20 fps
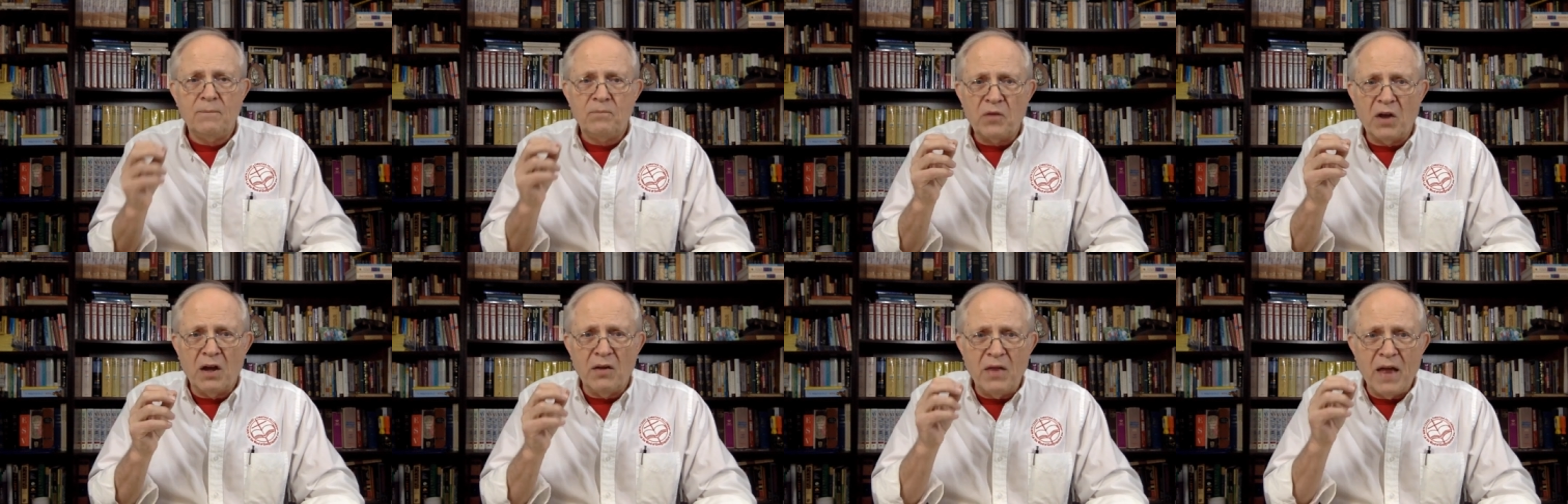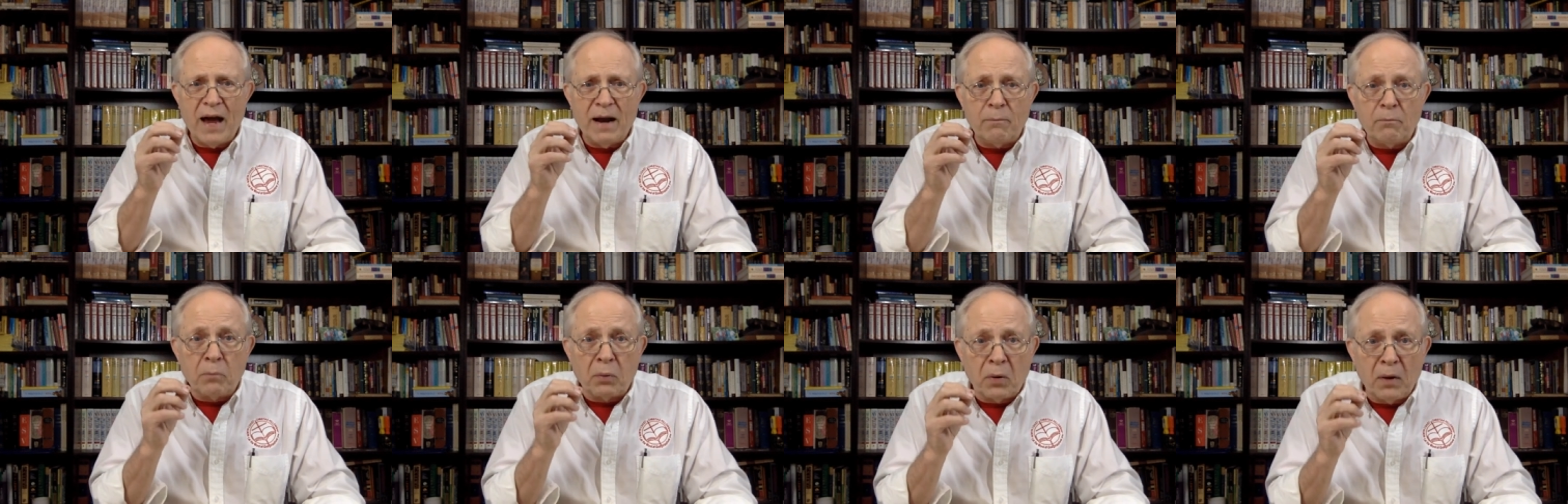And
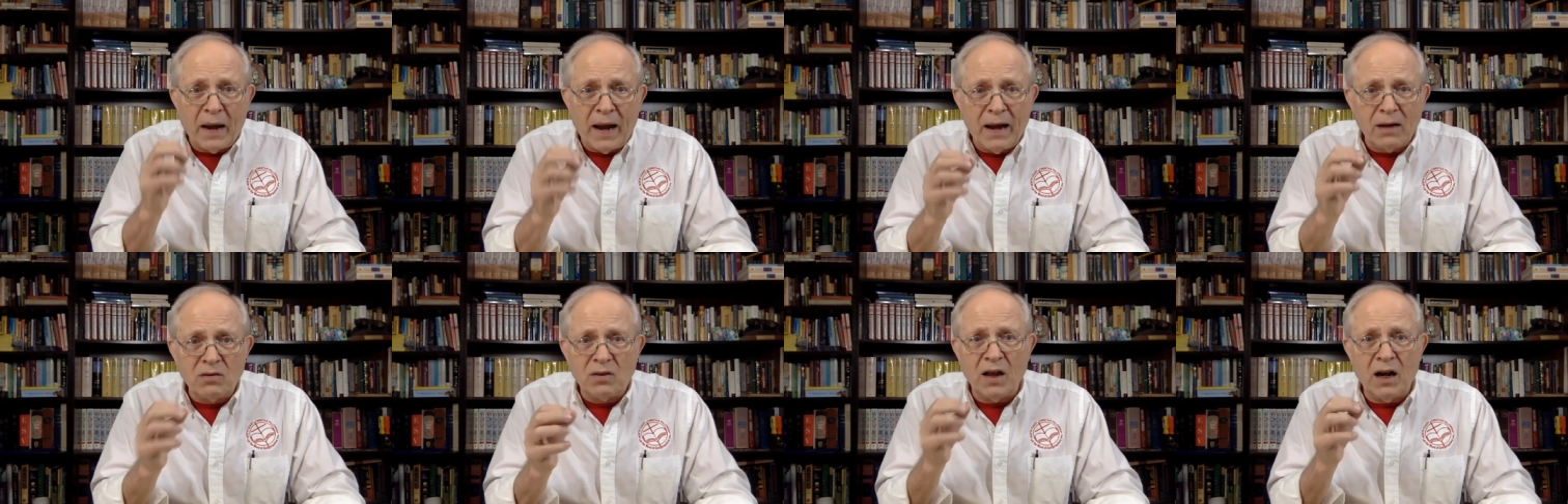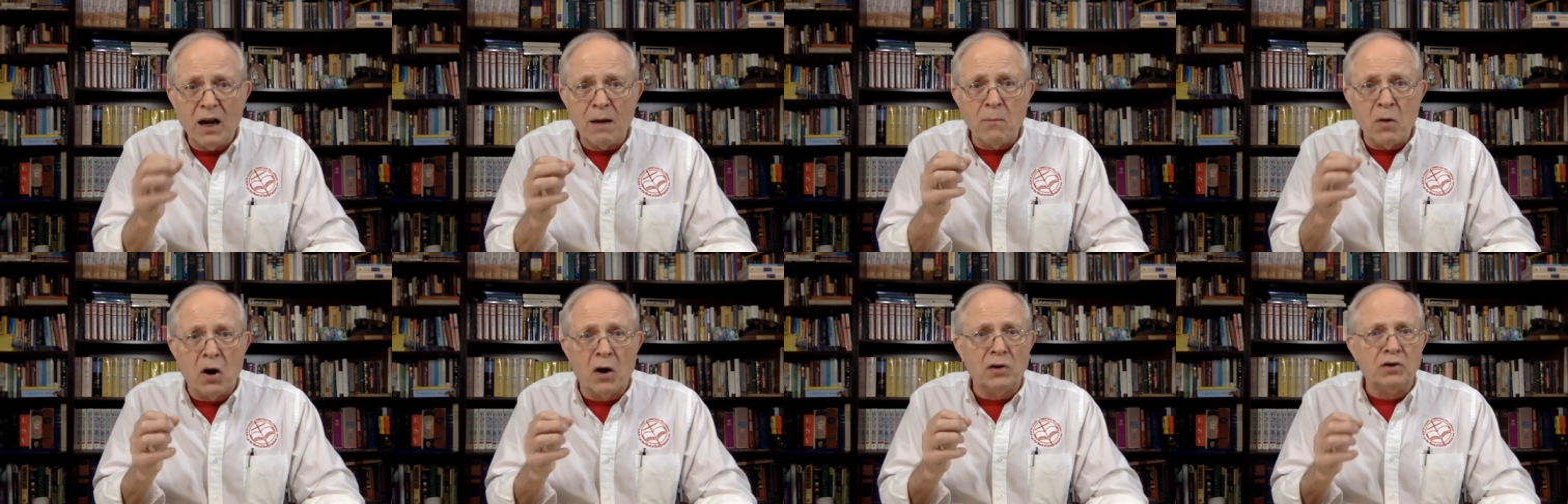that plant that
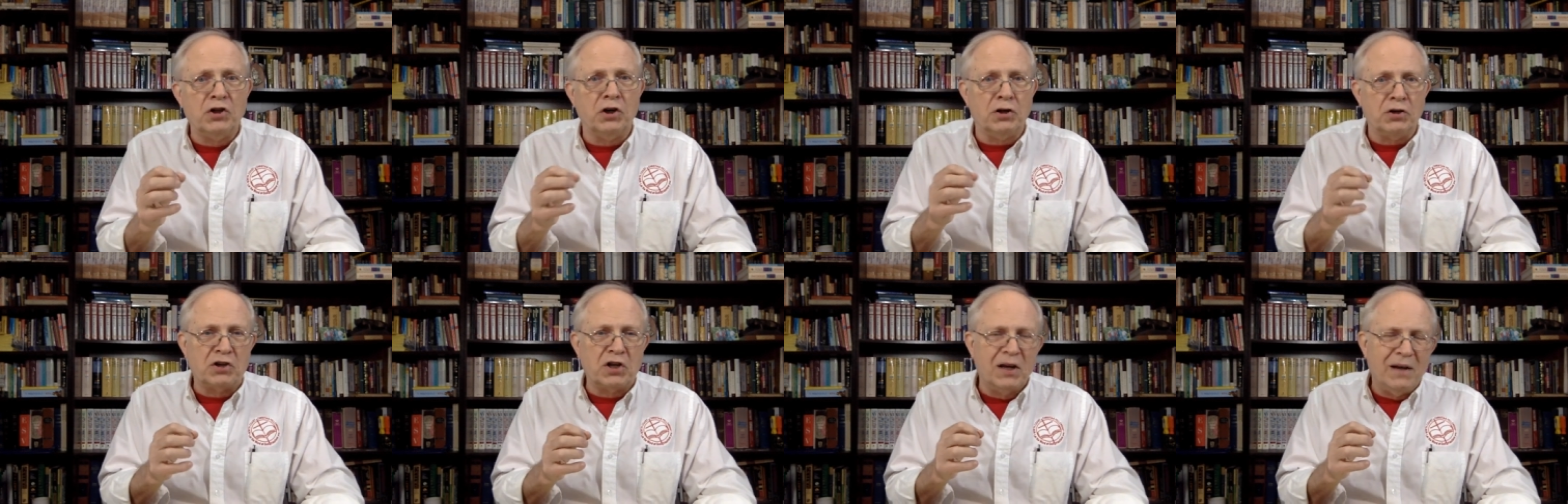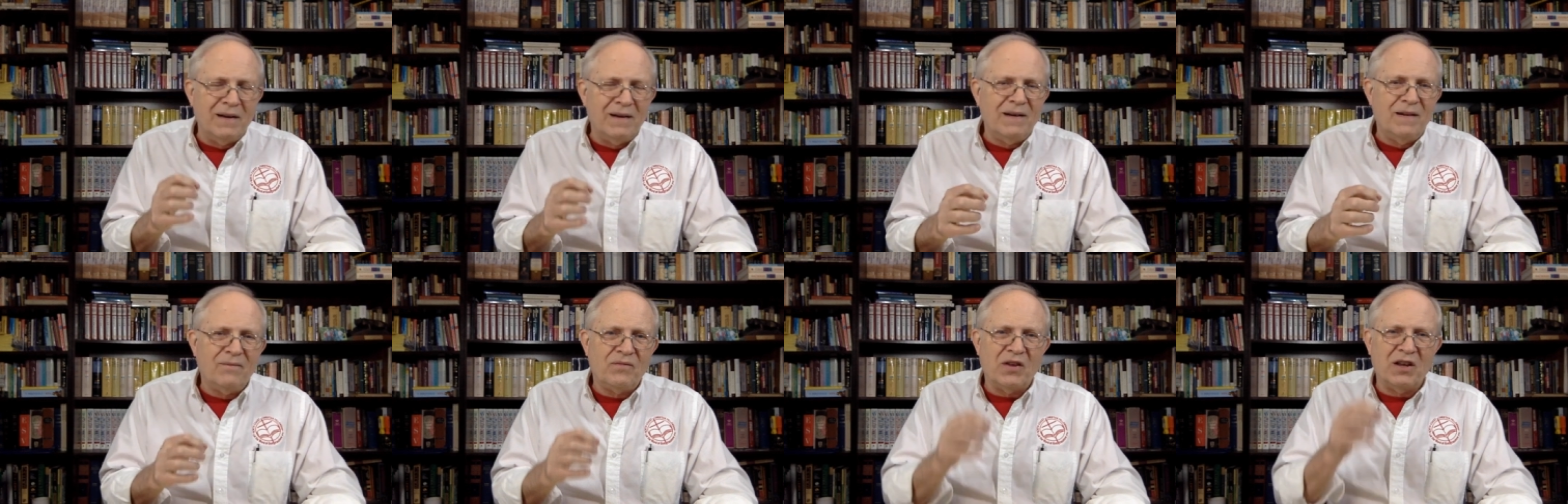emerges
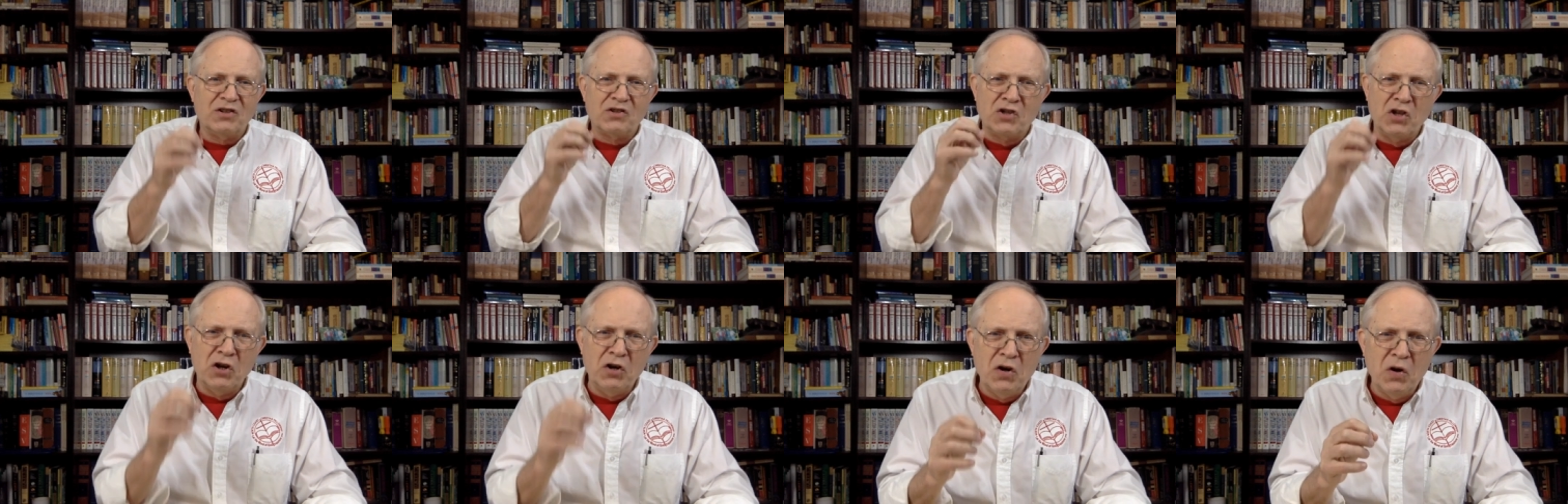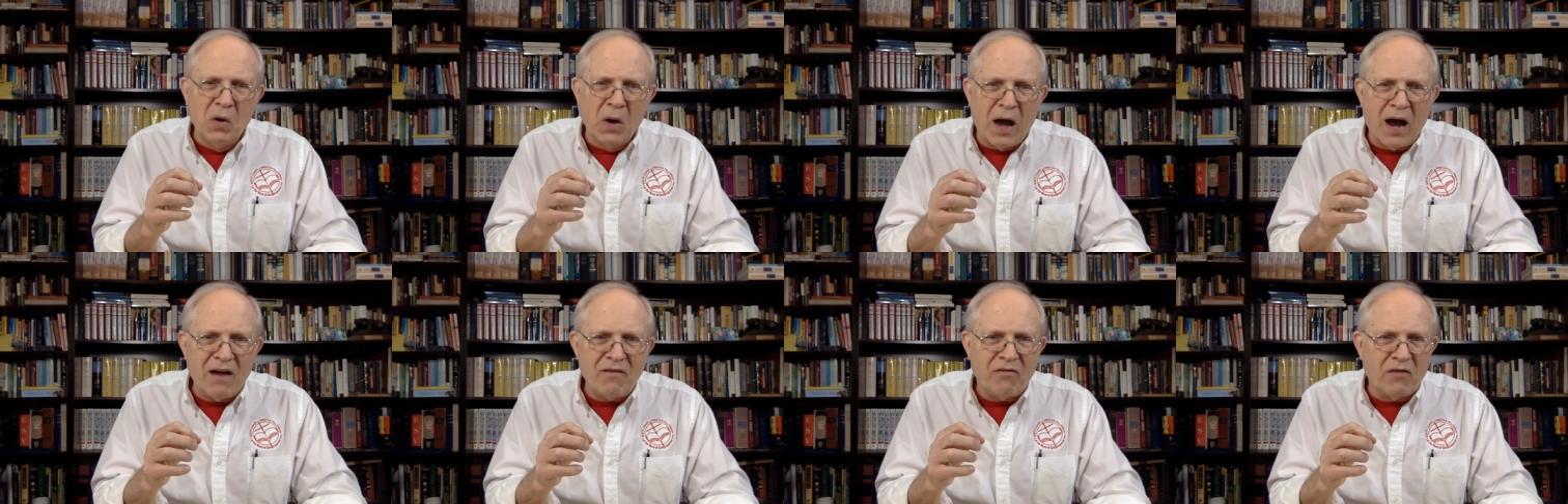is the new
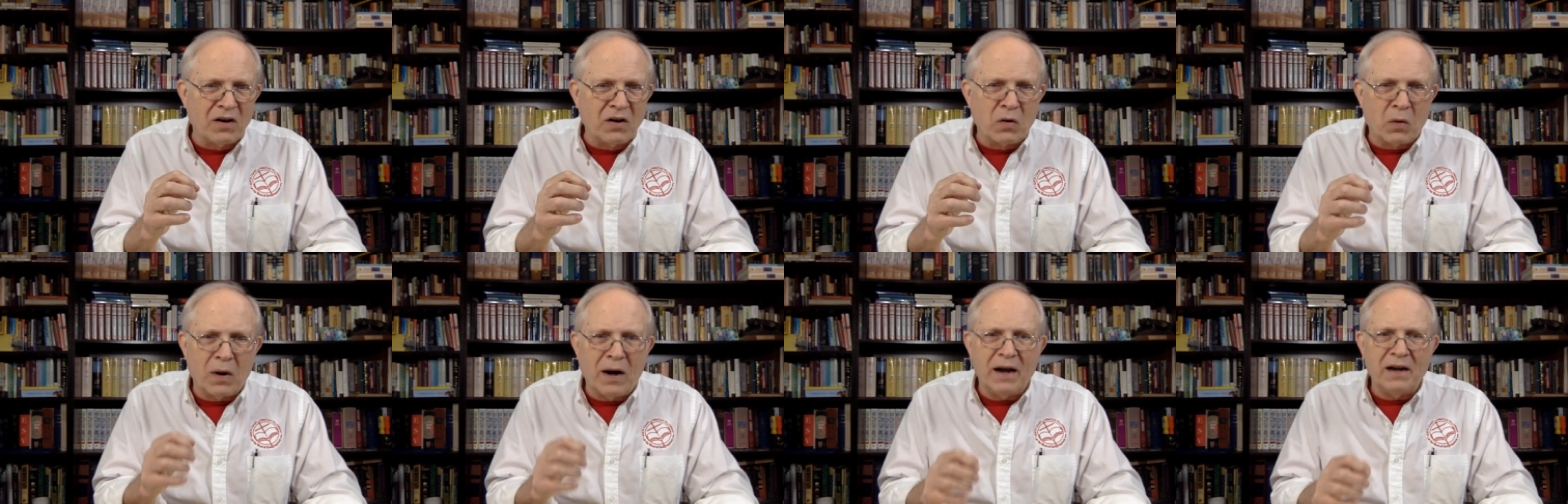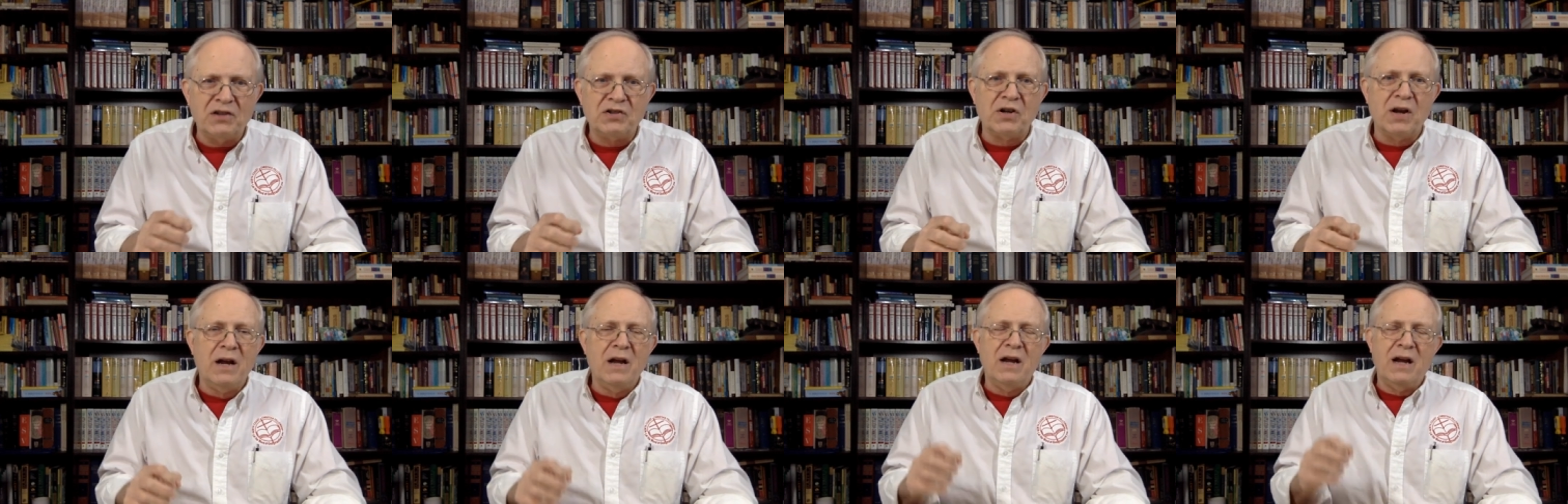life in
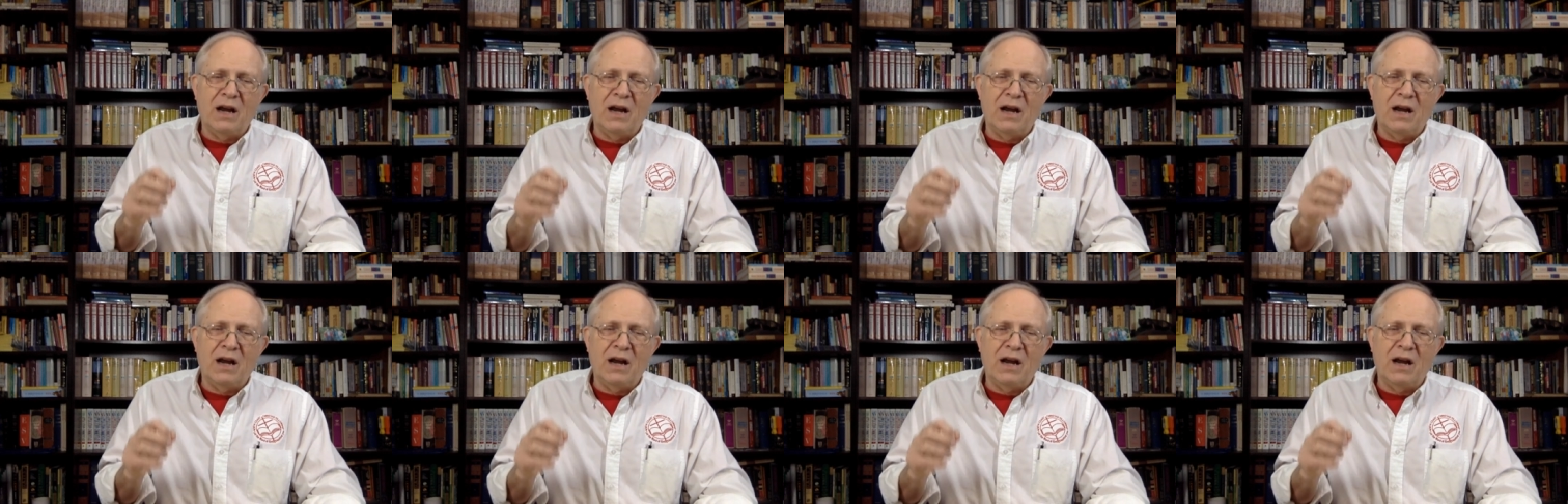Christ.